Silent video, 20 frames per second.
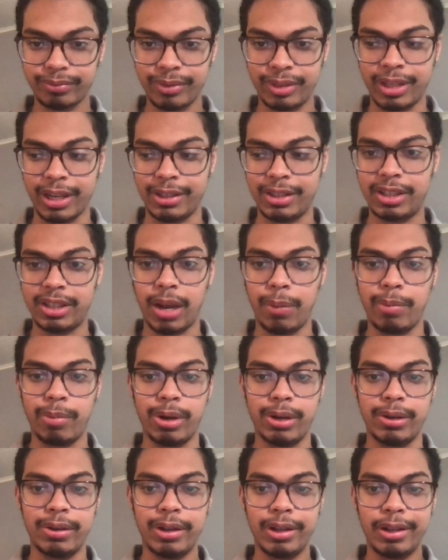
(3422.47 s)
did
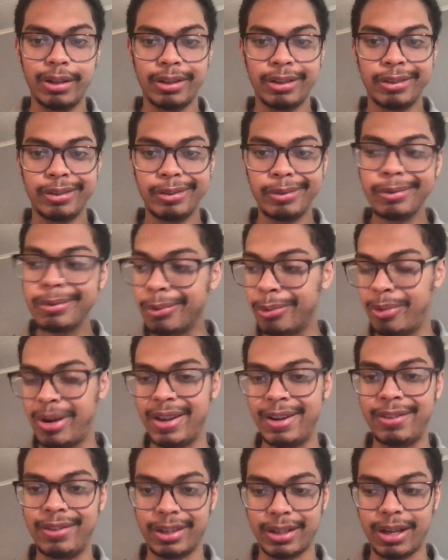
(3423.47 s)
someone
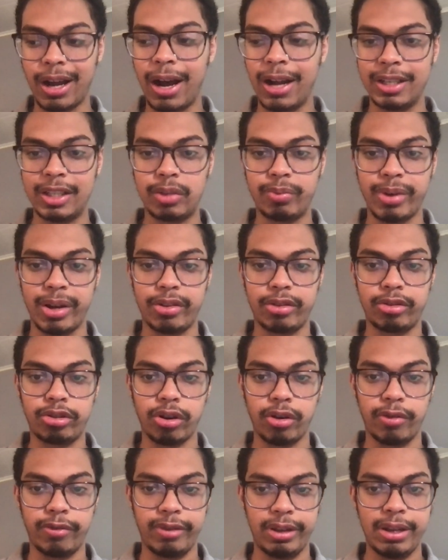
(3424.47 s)
win the Conn Smythe
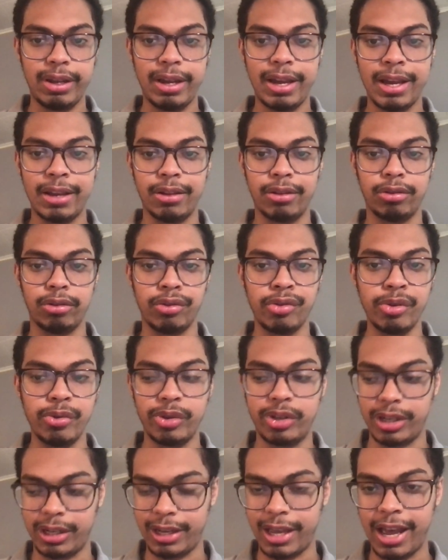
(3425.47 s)
Trophy in a
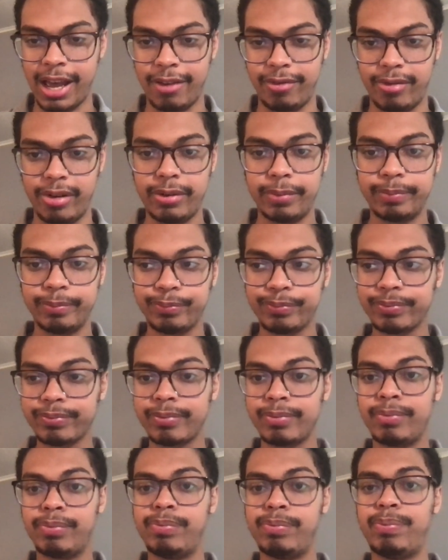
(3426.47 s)
losing effort.
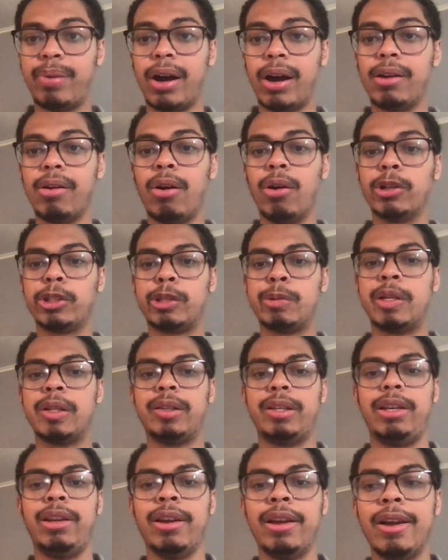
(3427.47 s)
But
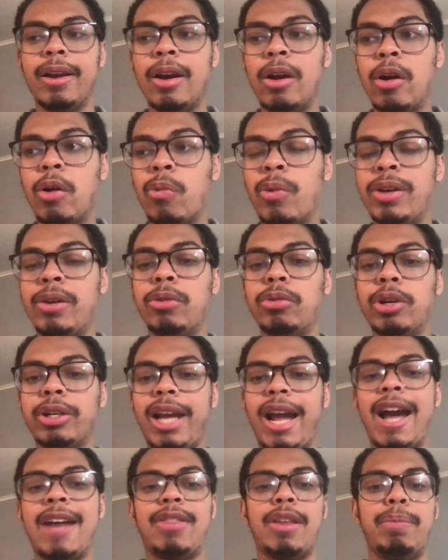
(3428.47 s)
ultimately, when you
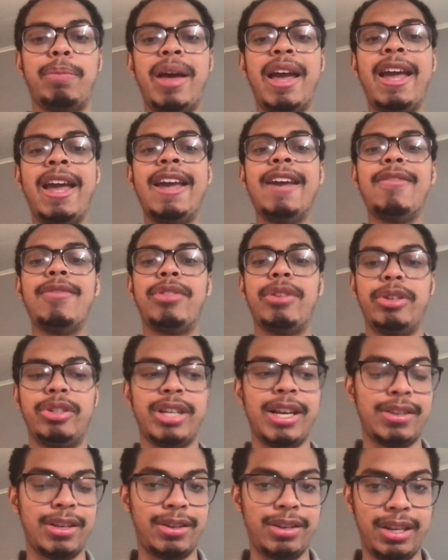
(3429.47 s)
look at the Panthers
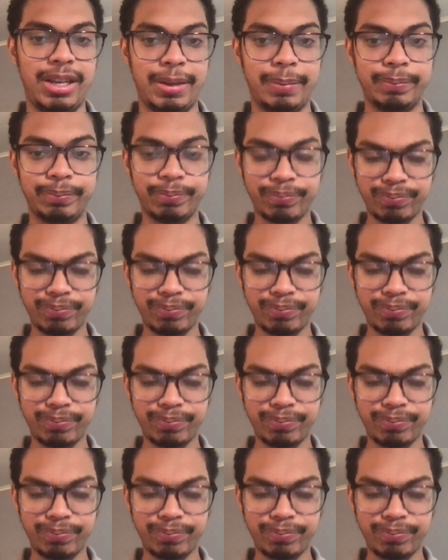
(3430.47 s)
as a team,